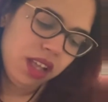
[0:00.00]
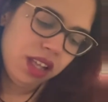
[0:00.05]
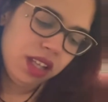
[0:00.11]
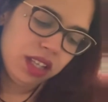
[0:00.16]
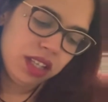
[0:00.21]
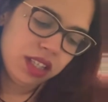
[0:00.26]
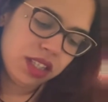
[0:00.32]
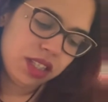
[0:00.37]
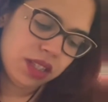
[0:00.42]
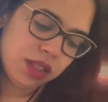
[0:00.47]

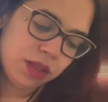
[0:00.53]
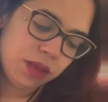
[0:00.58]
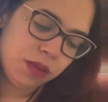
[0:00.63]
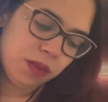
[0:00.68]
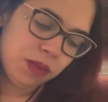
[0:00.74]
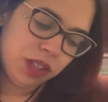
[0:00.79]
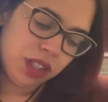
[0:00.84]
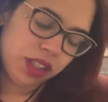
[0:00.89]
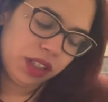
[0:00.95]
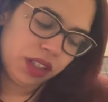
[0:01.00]
So
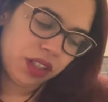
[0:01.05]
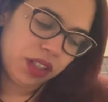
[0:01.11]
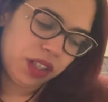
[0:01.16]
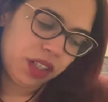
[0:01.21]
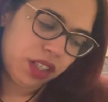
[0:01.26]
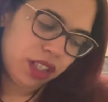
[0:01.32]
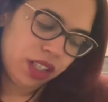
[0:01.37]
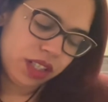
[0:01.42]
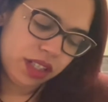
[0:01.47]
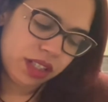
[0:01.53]
one
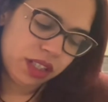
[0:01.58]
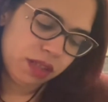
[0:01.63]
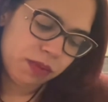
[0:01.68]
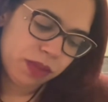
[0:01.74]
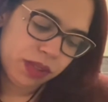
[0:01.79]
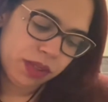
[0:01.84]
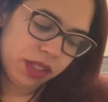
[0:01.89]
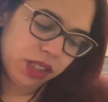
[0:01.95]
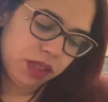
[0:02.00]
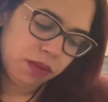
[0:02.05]
card,
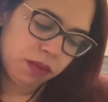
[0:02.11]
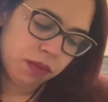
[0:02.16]
Spirit.